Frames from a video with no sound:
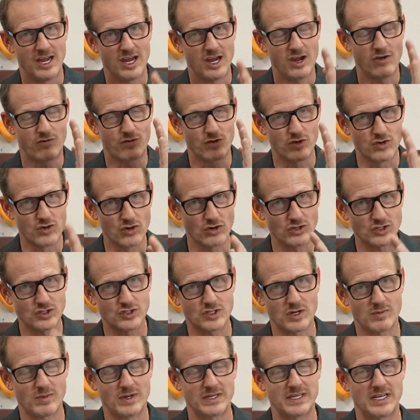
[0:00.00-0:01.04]
If you're
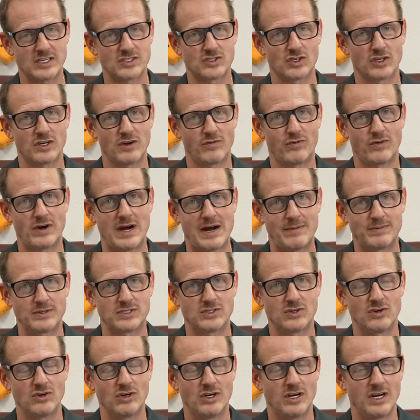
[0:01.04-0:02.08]
someone that's looking for
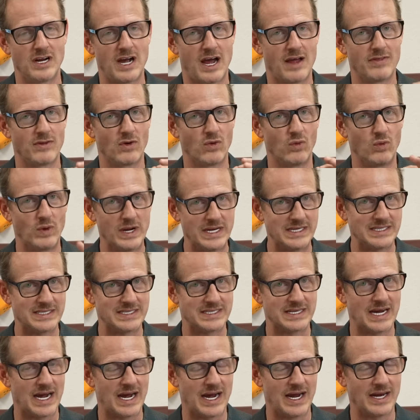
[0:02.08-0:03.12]
opportunity on the win
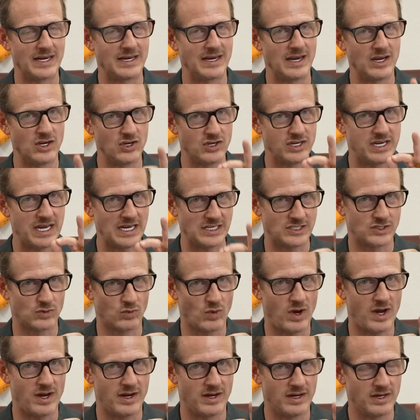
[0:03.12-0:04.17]
side, guess
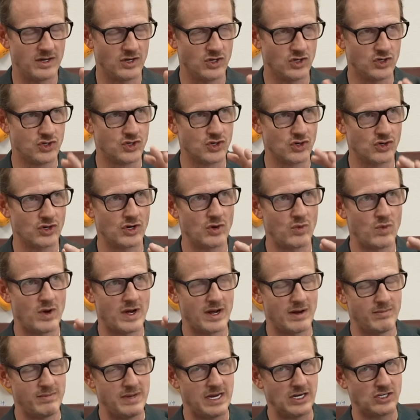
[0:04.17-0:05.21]
what? You're gonna
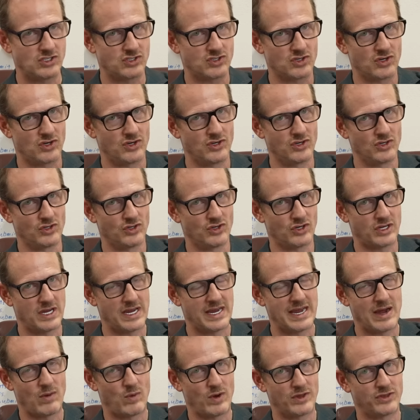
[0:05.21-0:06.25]
wanna make sure you're
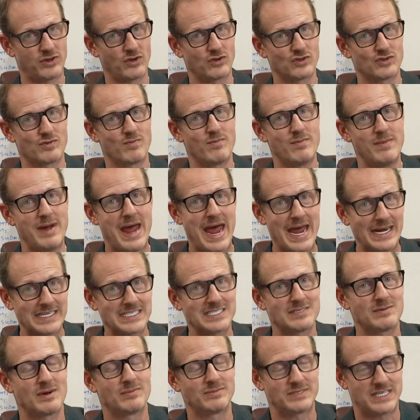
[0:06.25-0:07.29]
looking at what those
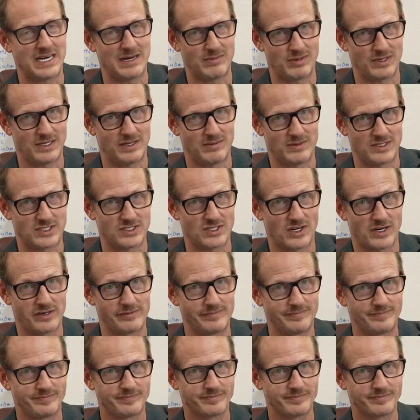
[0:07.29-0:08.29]
maximum table limits are.